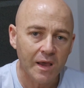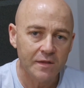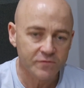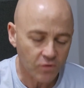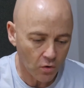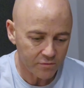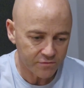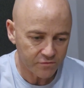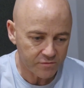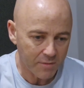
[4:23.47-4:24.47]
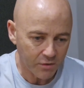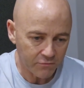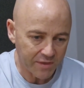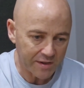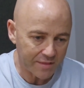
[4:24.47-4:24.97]
So it's just a matter
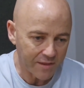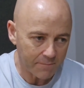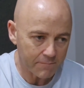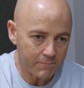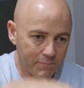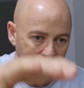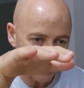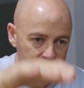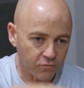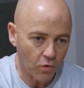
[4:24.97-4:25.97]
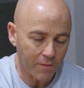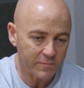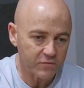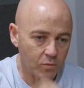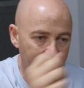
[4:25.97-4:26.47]
of getting that balance right
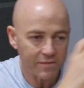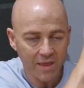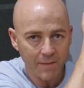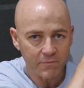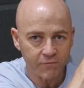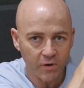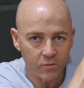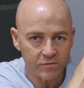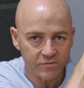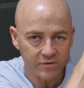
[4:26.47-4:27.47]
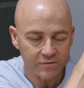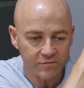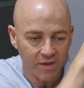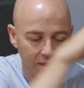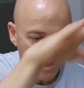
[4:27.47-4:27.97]
between the upper frequencies